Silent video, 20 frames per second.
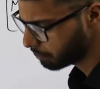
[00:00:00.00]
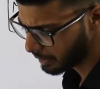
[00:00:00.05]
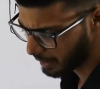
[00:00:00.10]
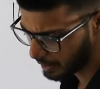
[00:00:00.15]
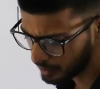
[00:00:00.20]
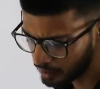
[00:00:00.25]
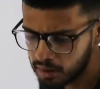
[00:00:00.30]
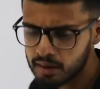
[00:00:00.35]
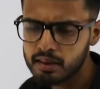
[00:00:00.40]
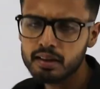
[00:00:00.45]

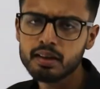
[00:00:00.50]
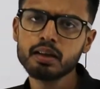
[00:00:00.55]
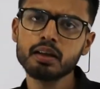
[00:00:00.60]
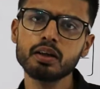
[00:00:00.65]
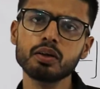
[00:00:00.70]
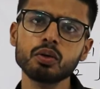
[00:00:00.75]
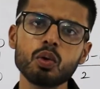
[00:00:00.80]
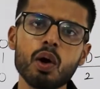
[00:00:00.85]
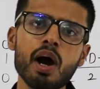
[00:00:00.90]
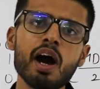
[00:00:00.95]
Parallelly,
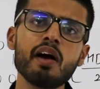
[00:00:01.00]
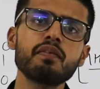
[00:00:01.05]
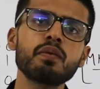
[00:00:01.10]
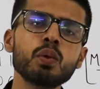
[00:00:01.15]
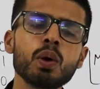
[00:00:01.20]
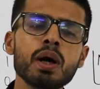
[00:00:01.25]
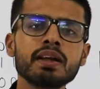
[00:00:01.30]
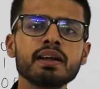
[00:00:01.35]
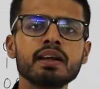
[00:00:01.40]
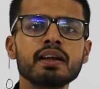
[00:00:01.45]
you have
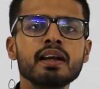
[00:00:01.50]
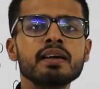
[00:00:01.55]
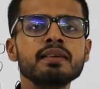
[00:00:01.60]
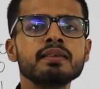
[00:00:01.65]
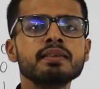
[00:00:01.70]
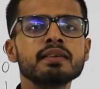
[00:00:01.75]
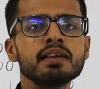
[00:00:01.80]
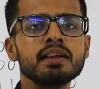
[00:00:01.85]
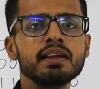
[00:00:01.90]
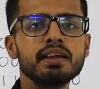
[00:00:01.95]
to
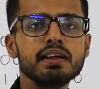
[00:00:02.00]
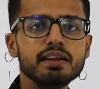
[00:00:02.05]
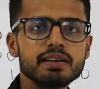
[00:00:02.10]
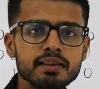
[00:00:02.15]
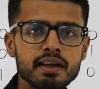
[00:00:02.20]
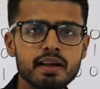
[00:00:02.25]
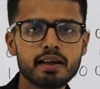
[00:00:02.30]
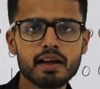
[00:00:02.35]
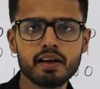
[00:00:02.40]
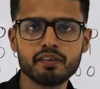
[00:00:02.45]
analyze
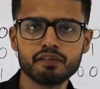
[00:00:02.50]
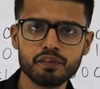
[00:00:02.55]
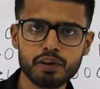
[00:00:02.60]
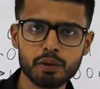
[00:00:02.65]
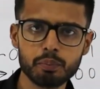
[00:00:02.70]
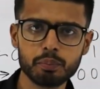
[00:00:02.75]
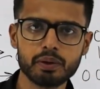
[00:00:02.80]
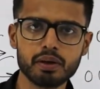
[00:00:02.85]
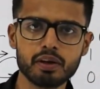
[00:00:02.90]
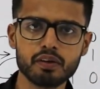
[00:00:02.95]
each and
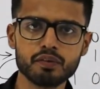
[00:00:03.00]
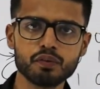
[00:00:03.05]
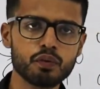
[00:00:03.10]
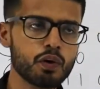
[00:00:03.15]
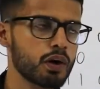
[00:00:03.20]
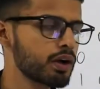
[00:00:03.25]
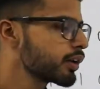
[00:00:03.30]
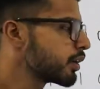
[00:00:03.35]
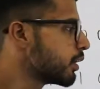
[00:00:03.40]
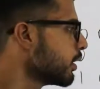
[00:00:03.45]
every pair
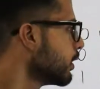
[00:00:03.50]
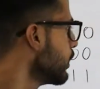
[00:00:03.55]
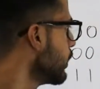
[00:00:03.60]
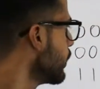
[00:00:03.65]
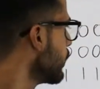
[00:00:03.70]
for